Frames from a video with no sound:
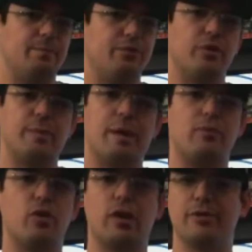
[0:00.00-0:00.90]
with my
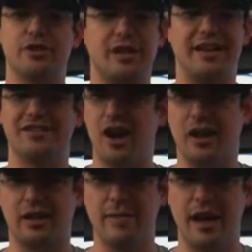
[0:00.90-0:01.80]
programmer just kind of
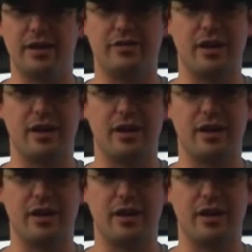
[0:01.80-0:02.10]
talking about it, trying to